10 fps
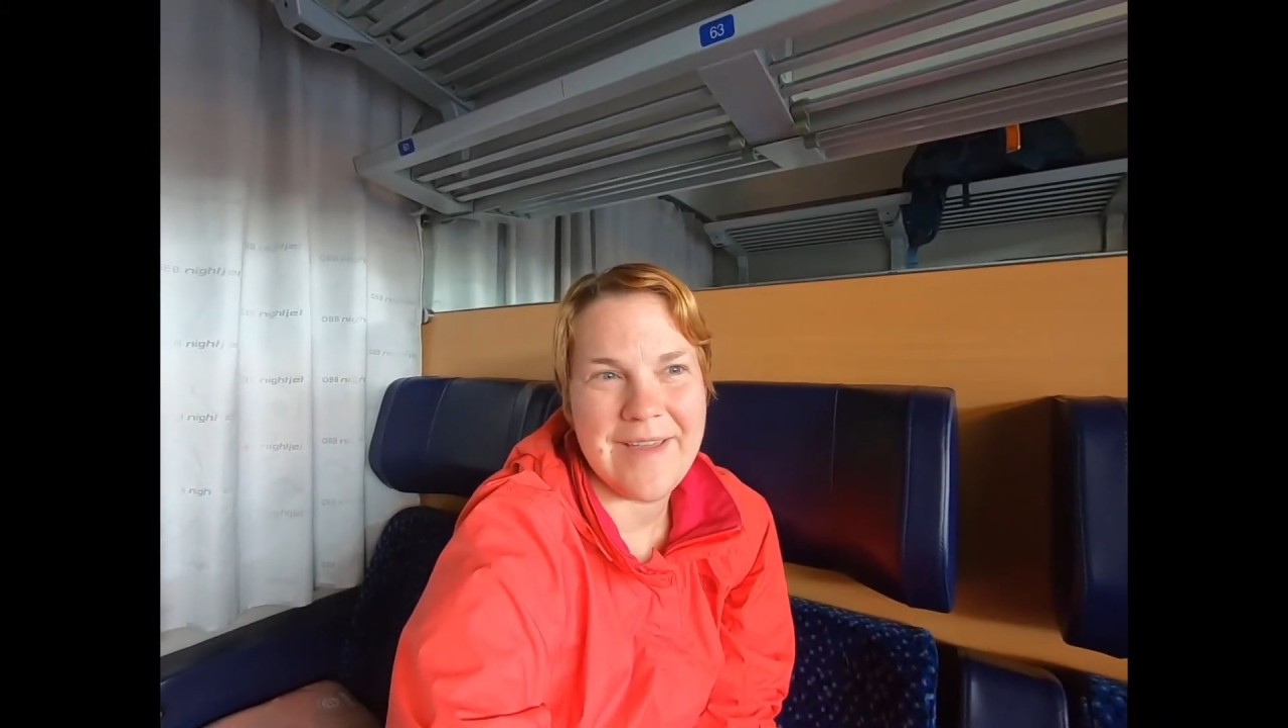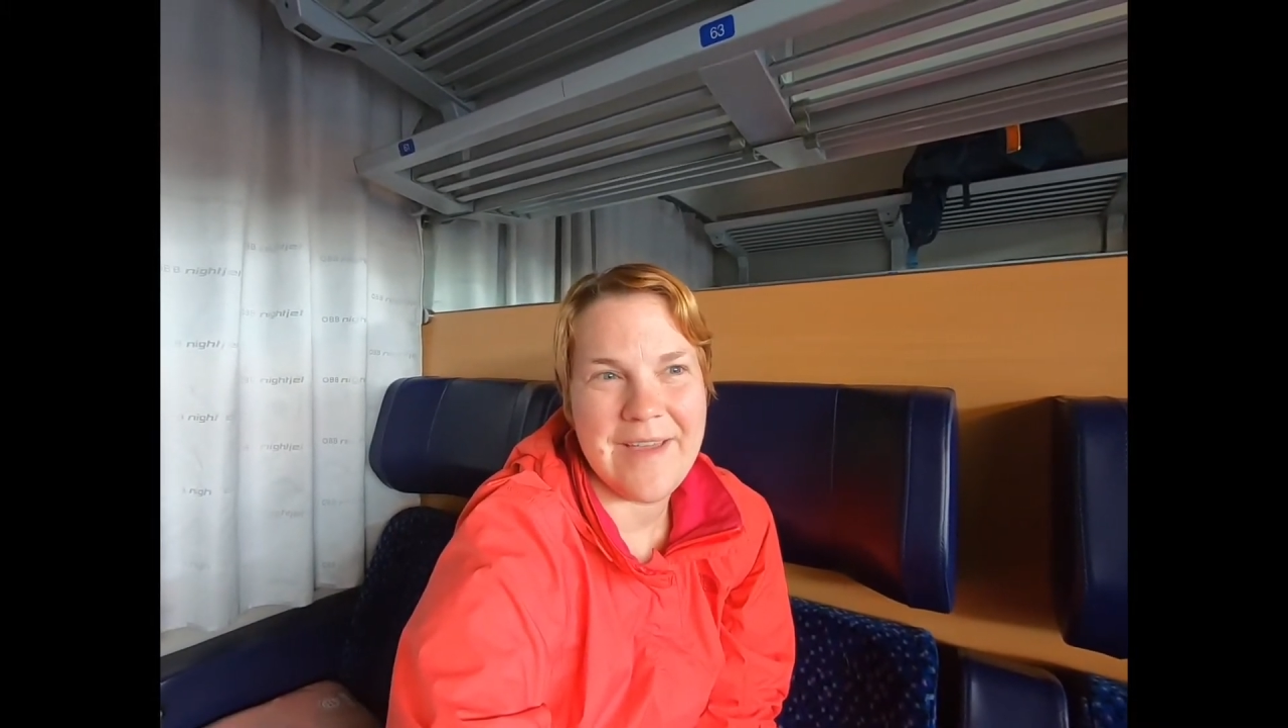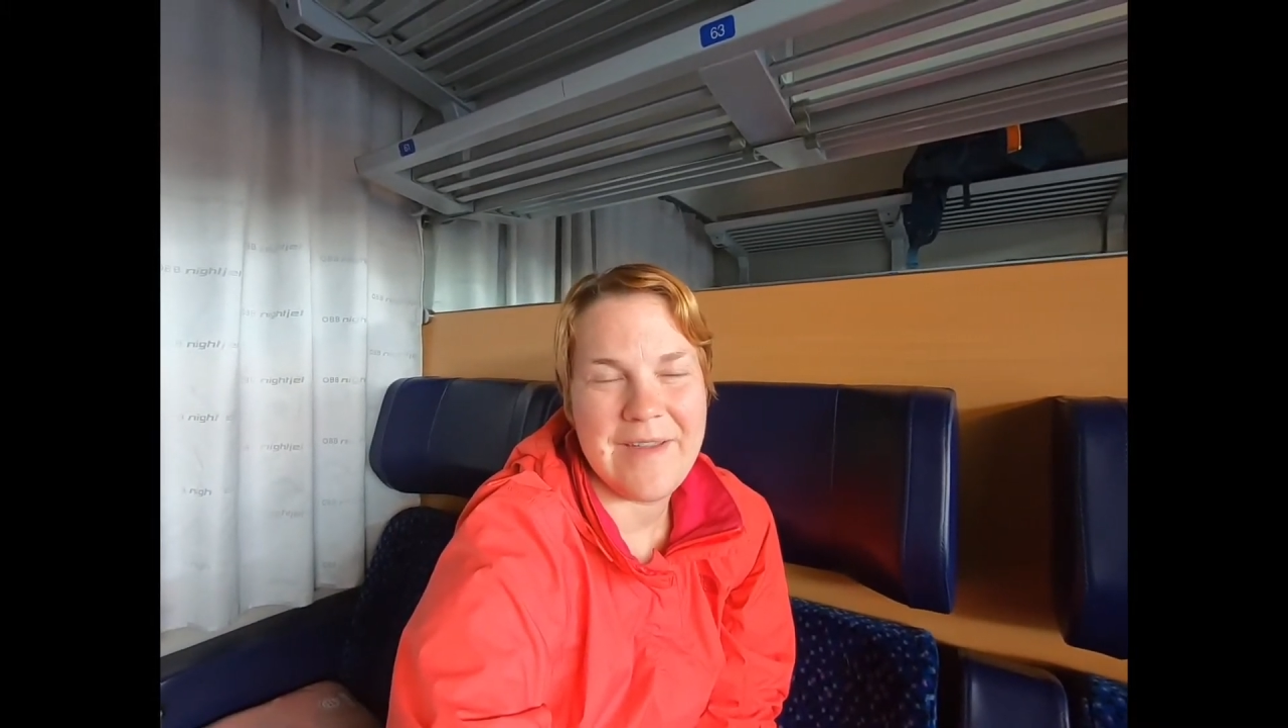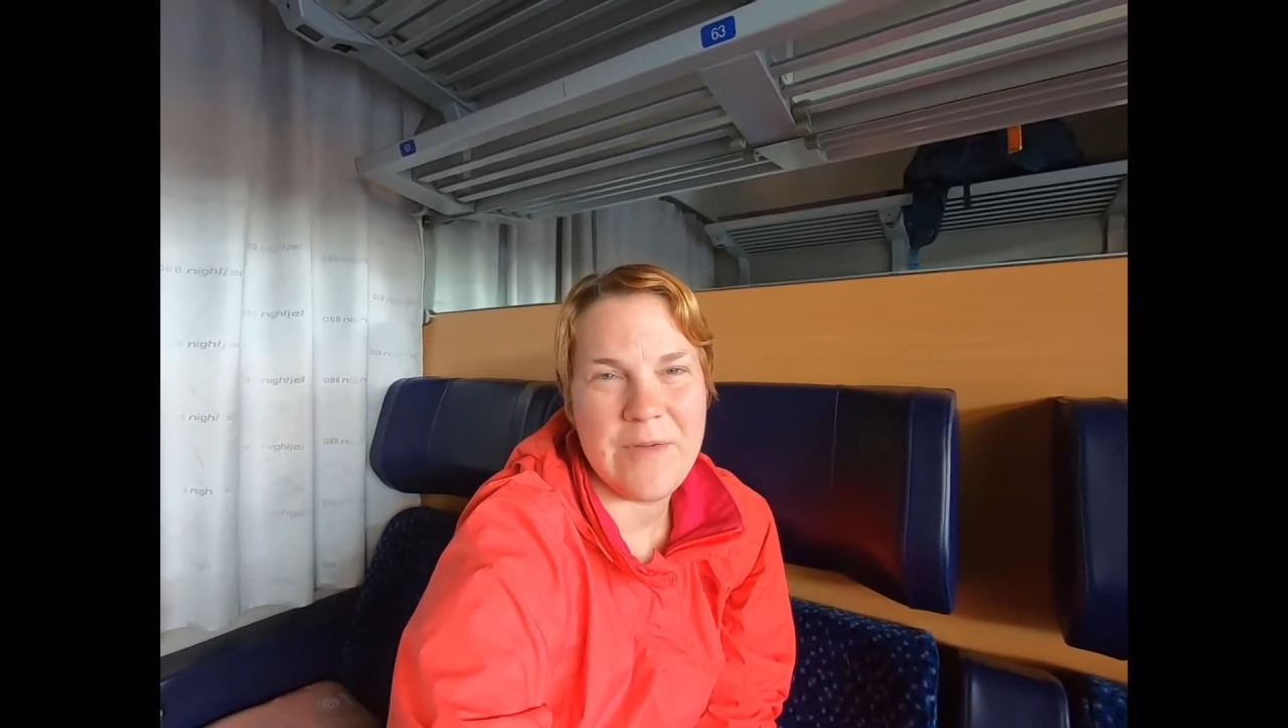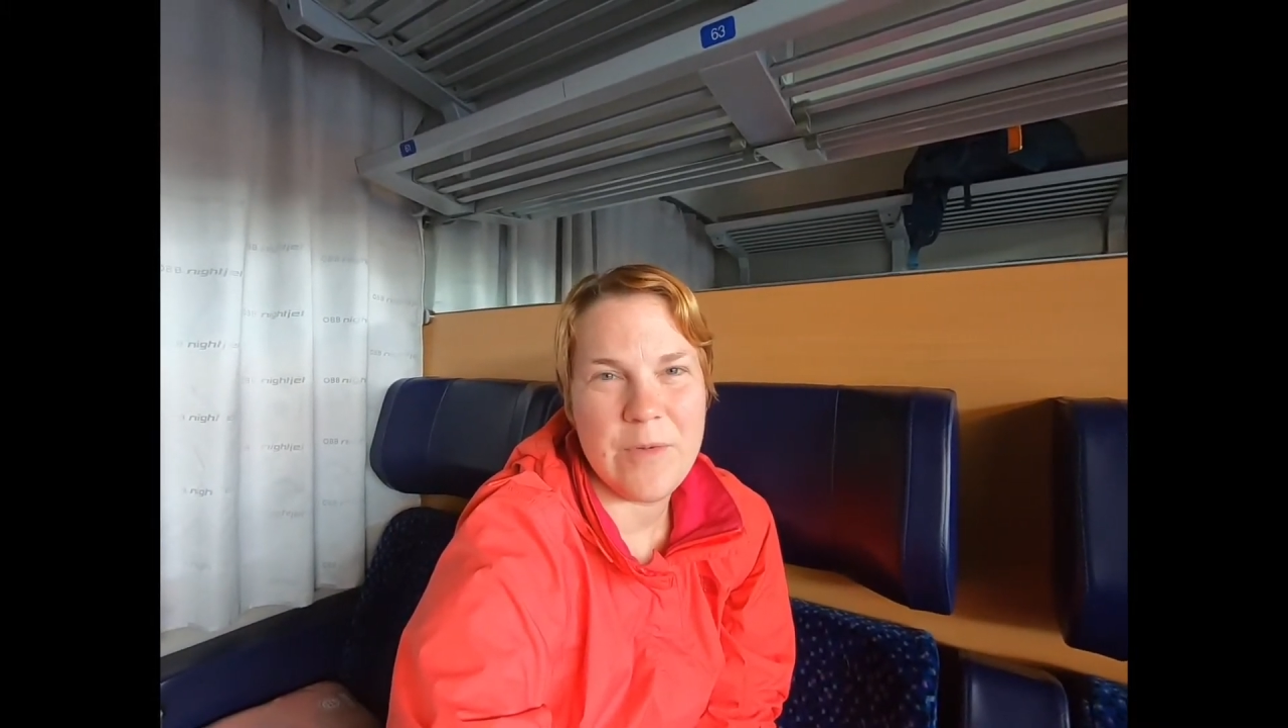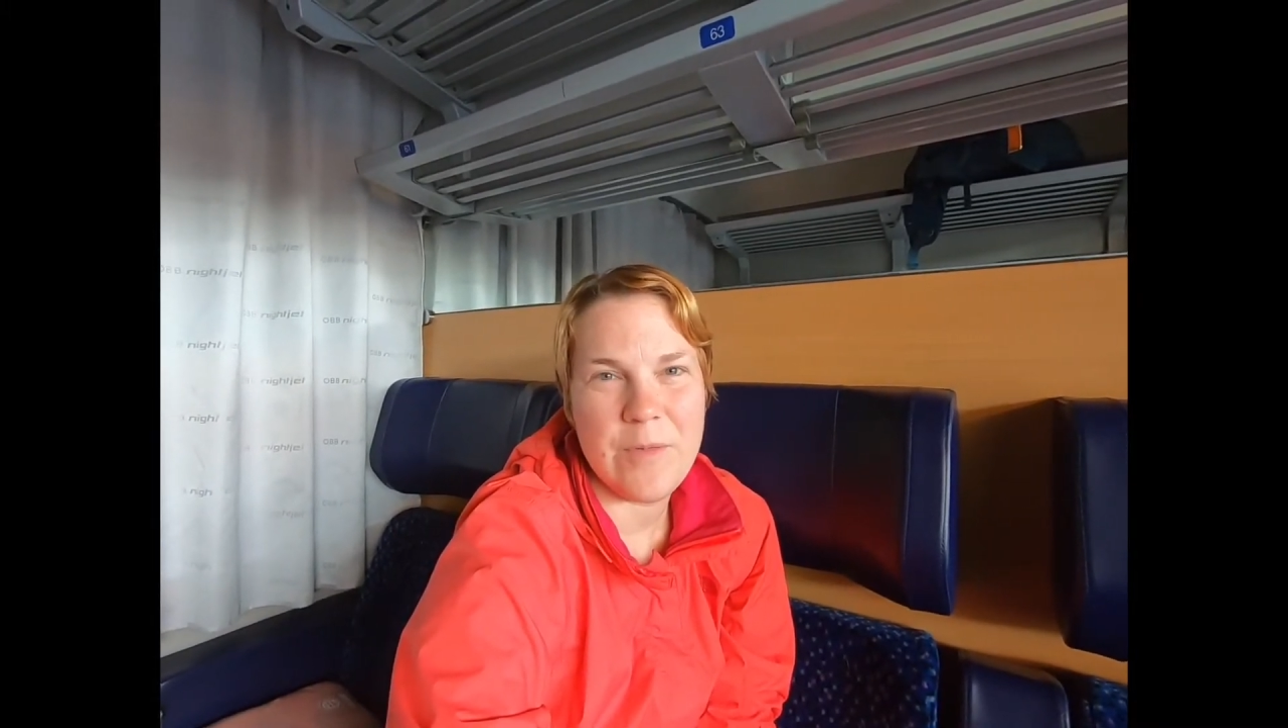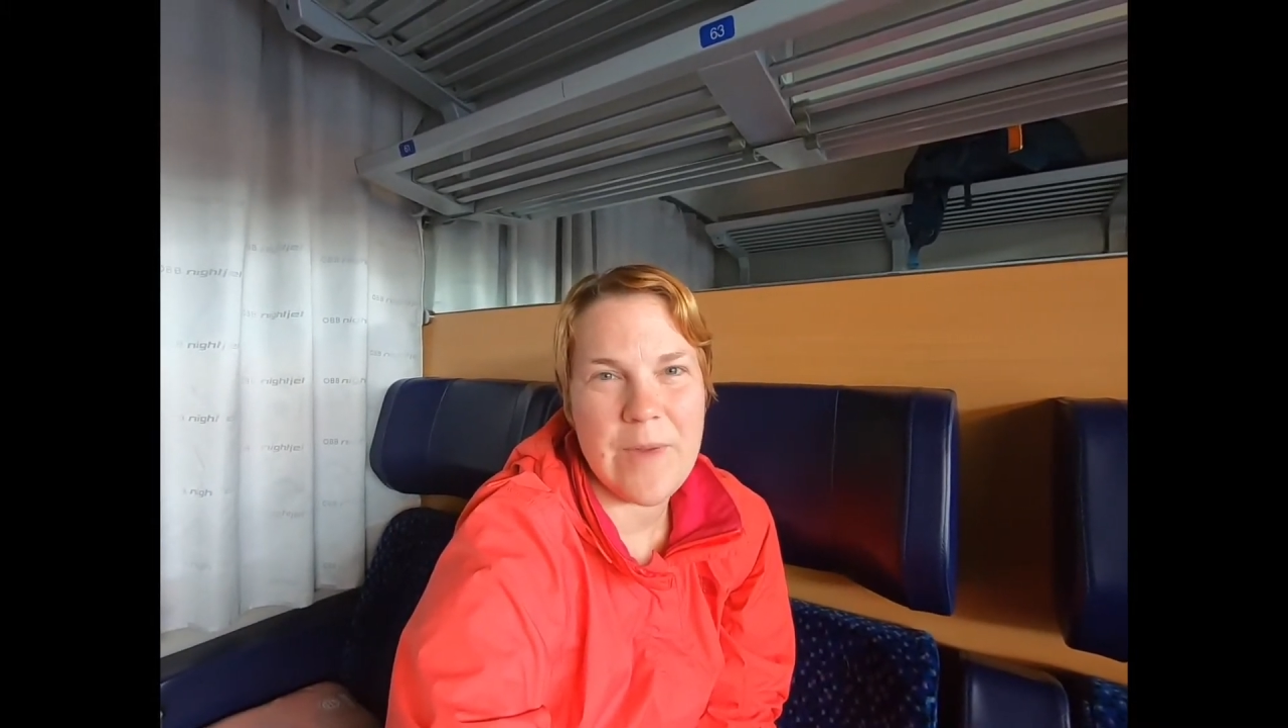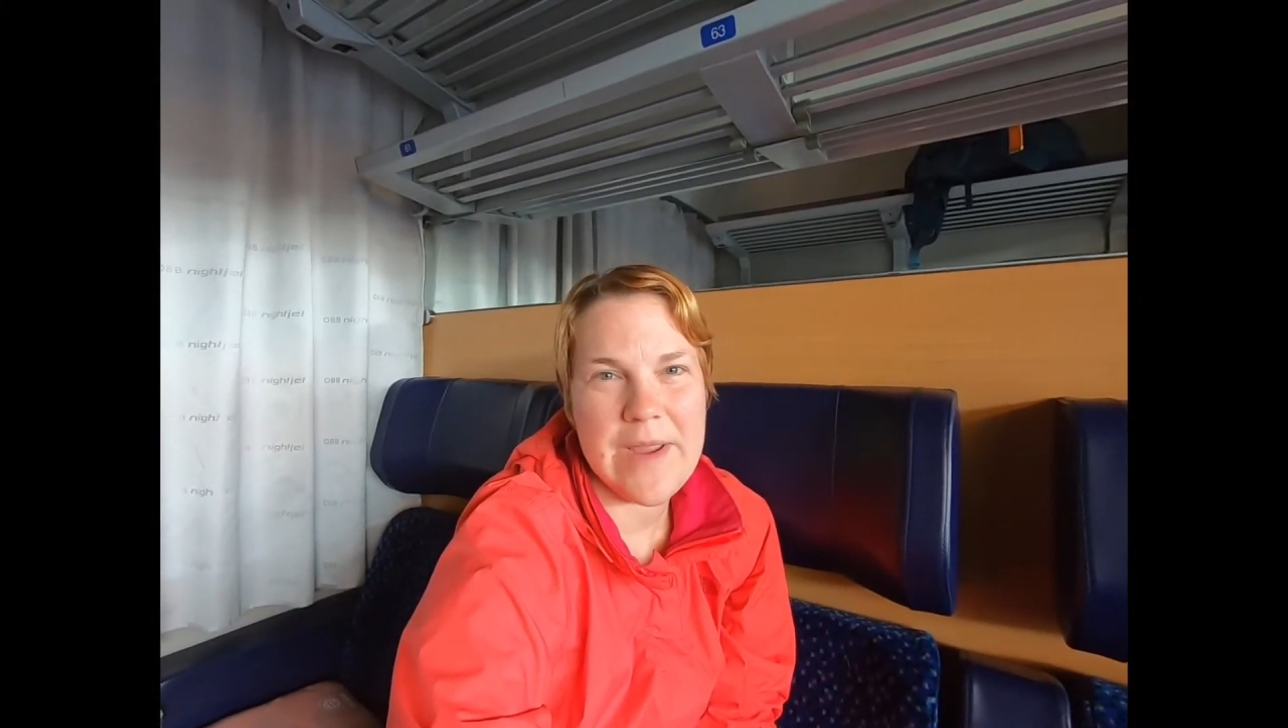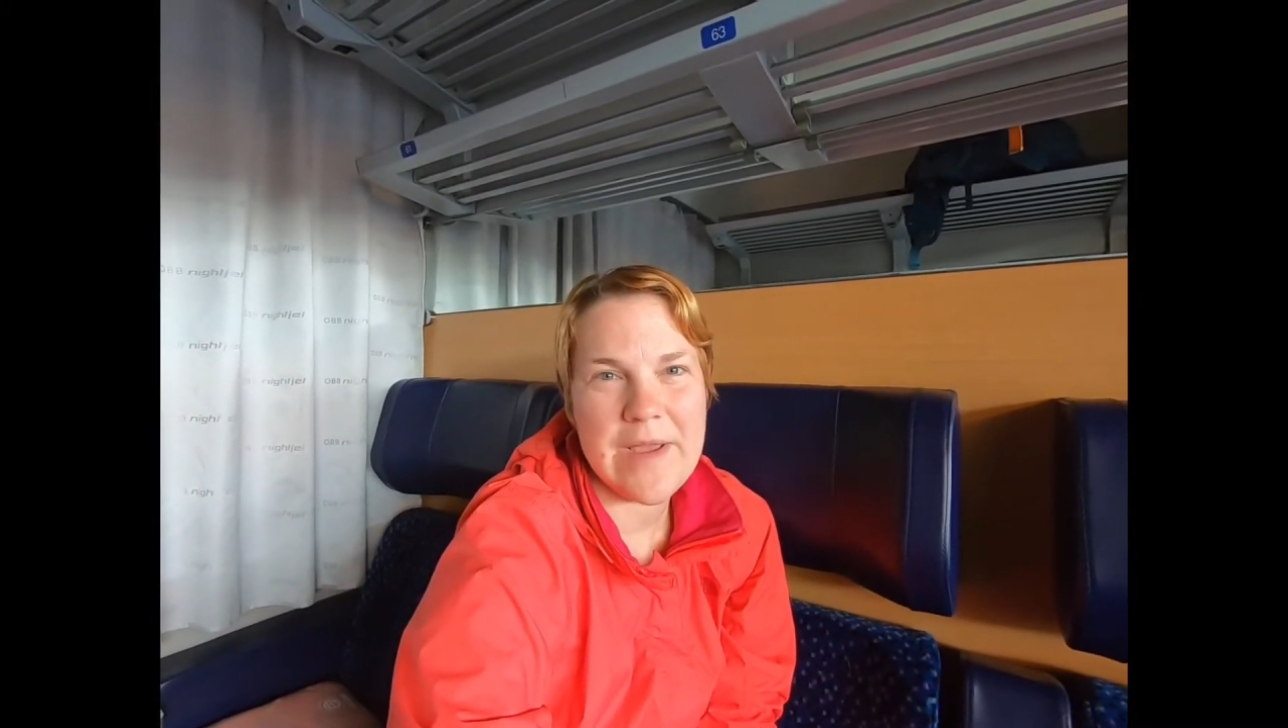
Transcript: I would wake